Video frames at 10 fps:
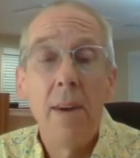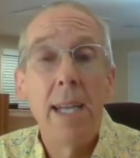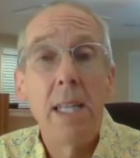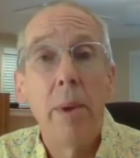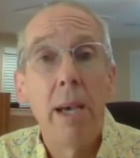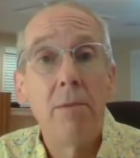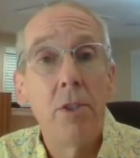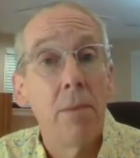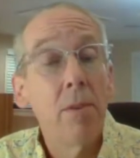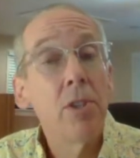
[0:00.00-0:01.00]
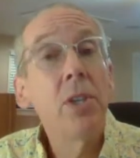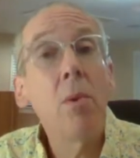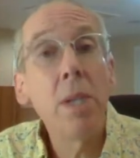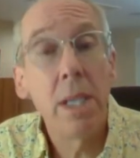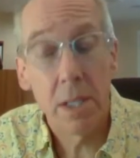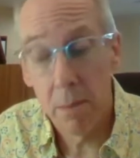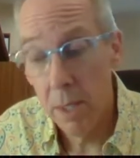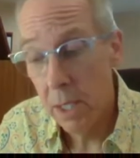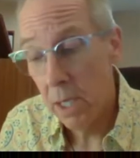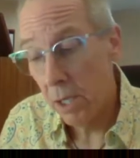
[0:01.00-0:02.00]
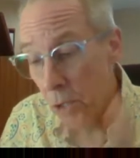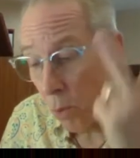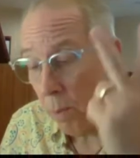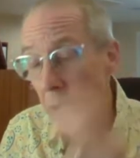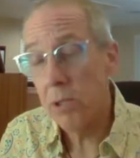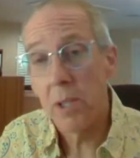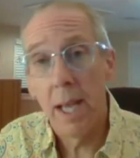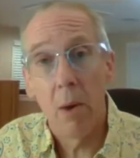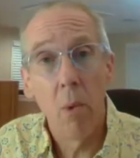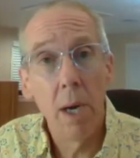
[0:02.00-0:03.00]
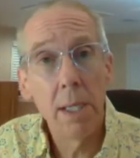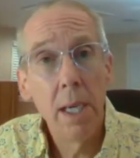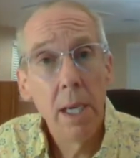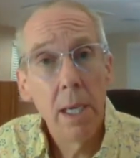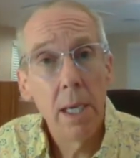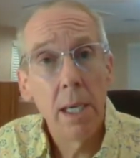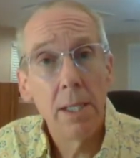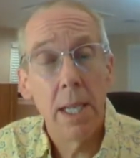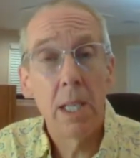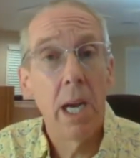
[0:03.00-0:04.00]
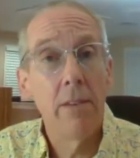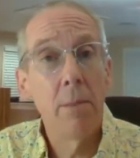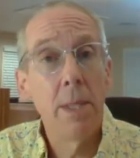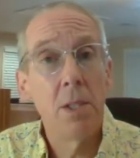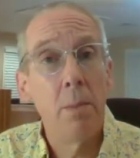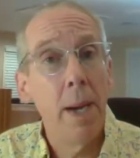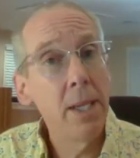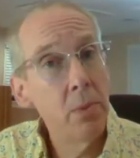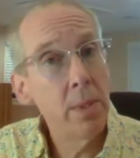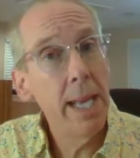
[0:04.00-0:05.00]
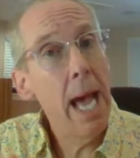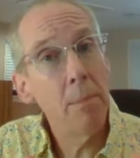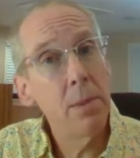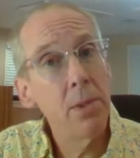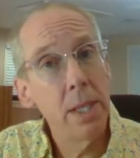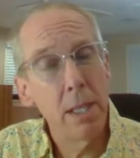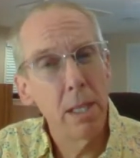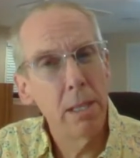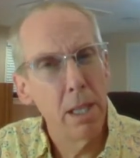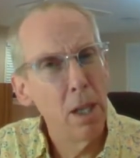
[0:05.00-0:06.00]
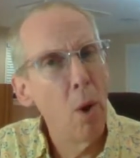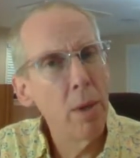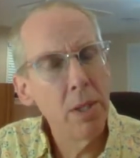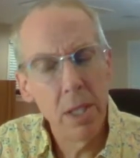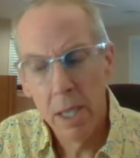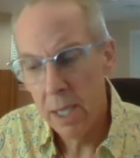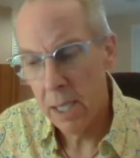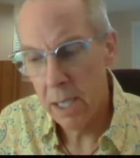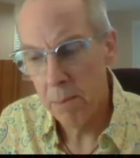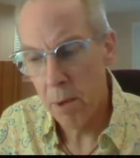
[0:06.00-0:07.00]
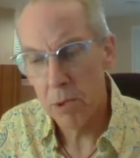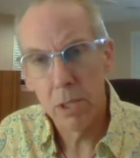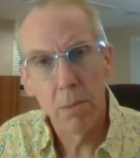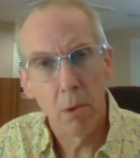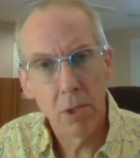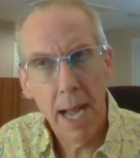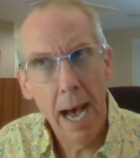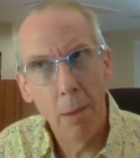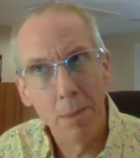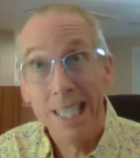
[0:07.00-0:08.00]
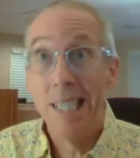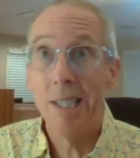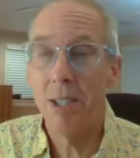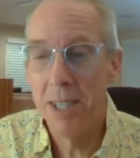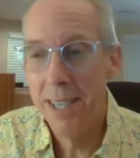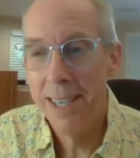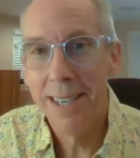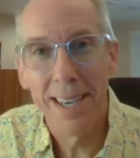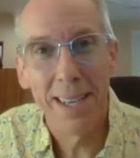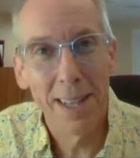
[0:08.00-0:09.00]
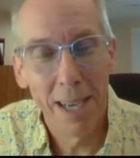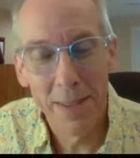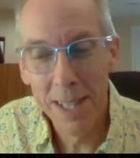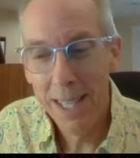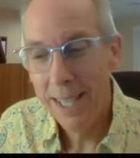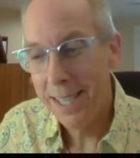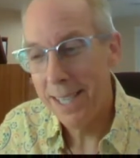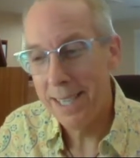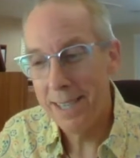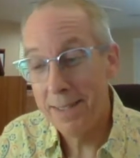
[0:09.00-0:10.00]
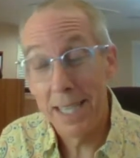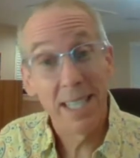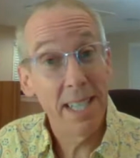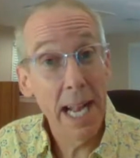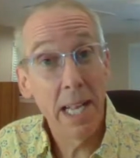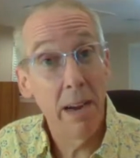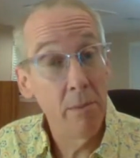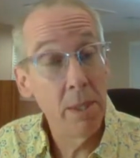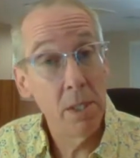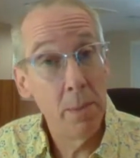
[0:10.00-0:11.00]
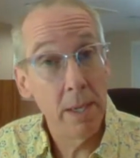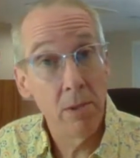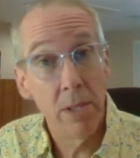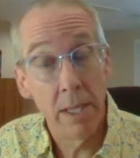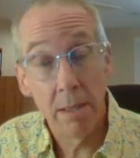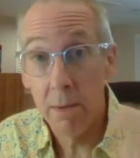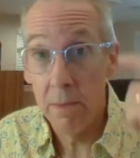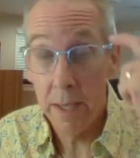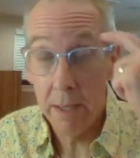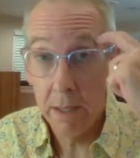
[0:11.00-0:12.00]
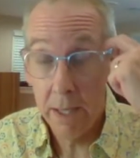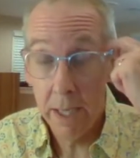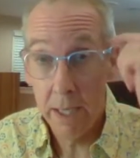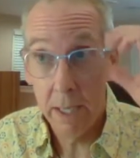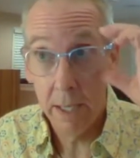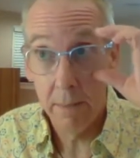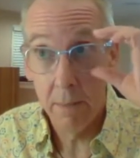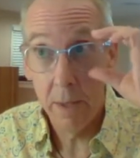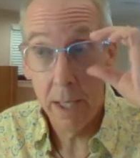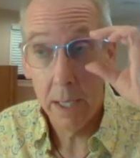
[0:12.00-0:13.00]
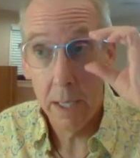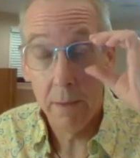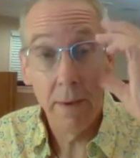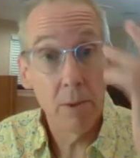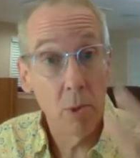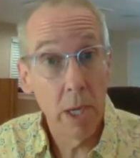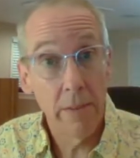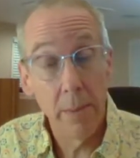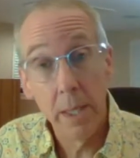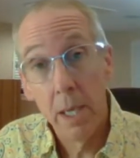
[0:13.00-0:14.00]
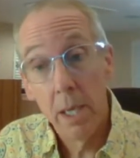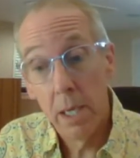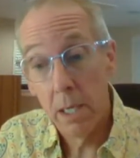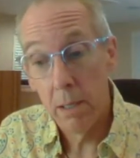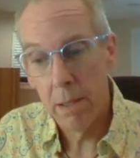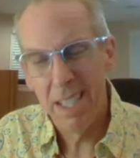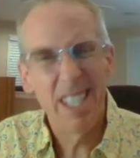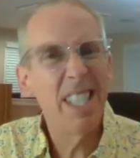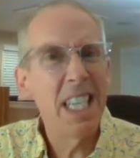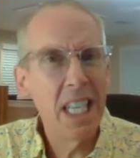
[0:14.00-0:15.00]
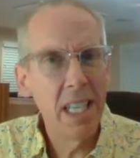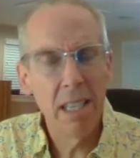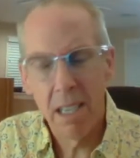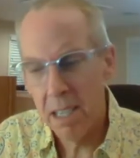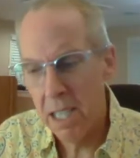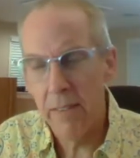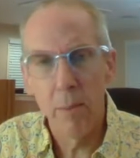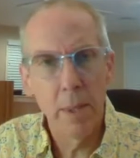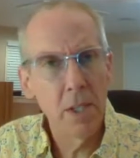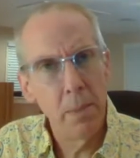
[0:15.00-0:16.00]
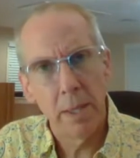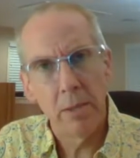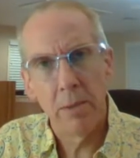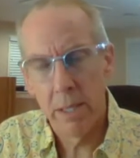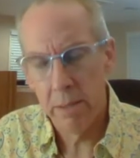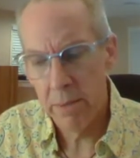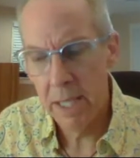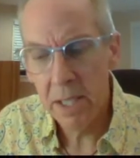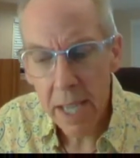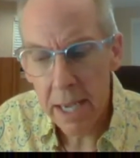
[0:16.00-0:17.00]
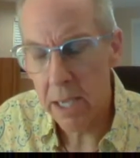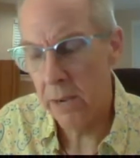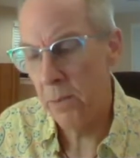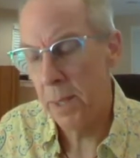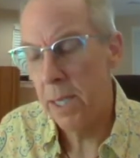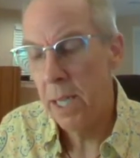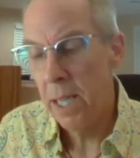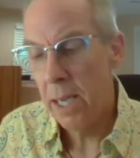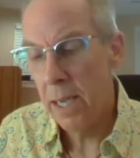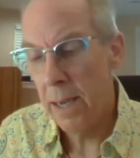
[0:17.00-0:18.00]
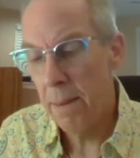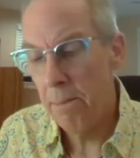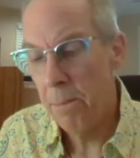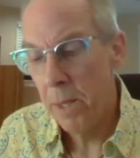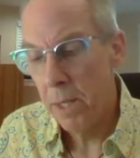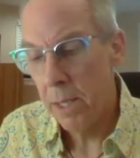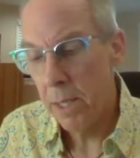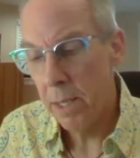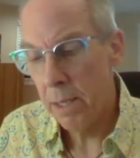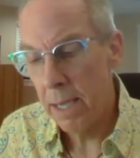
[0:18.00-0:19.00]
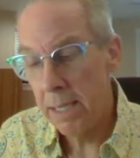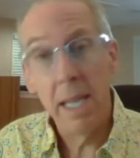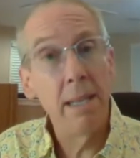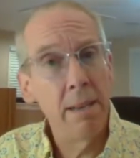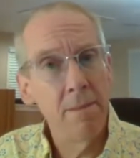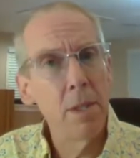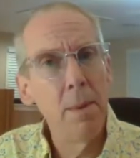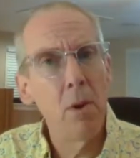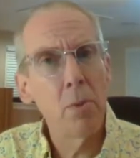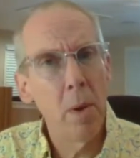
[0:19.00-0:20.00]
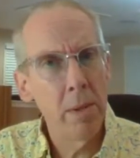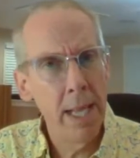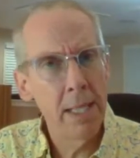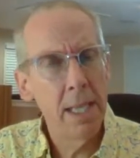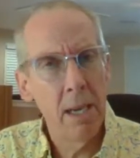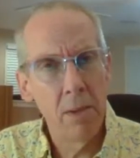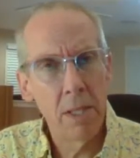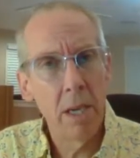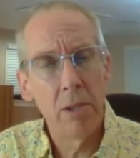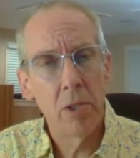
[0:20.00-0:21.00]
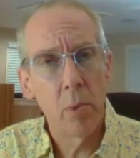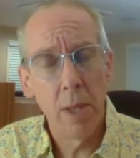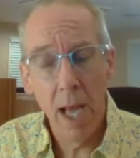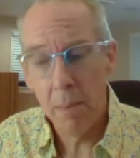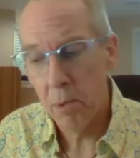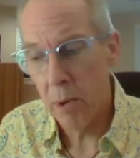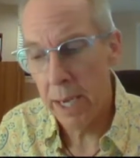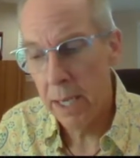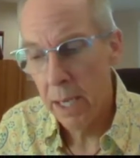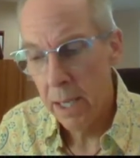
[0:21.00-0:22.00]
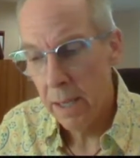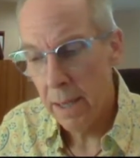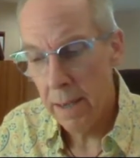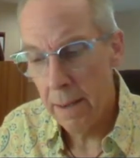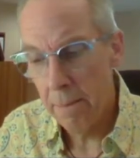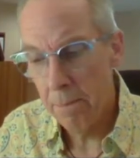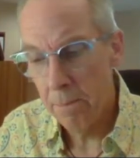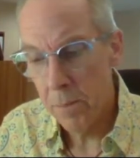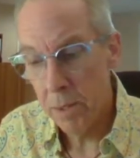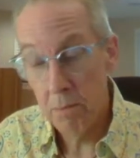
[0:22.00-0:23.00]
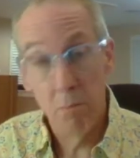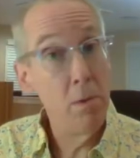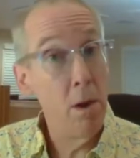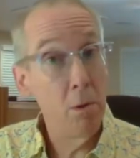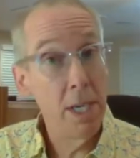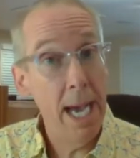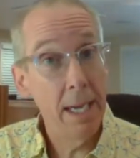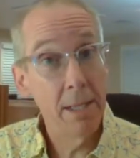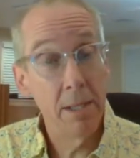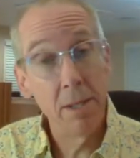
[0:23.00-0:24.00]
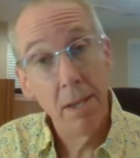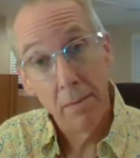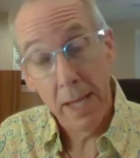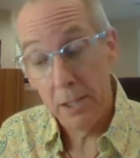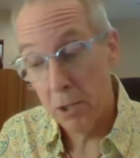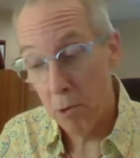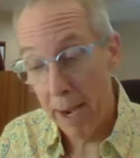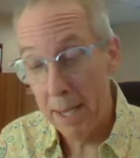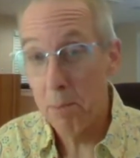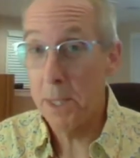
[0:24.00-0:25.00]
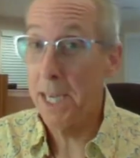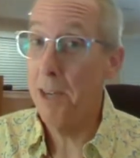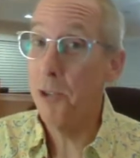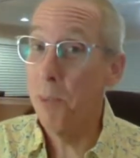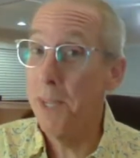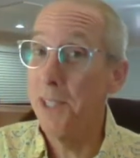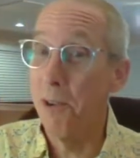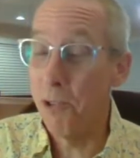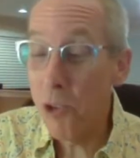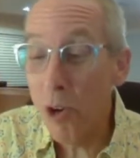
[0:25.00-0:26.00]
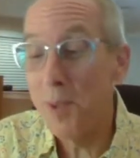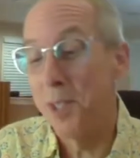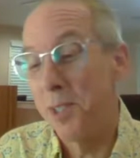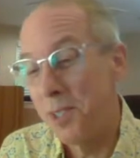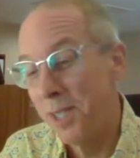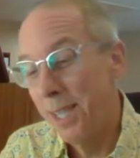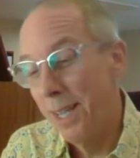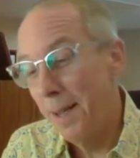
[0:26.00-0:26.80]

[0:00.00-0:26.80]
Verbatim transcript: And finally, we have Jeffersonianism. Uh, two parts to that. One is that government is best when it happens at the, the lowest, most most commonist uh, level, uh, that state government is better than than than, um, than federal government, uh, city uh, government is better than than state government, um, and, and, and for the most part, that's how this country will operate. Um, no taxes, that's great, but that also means no services.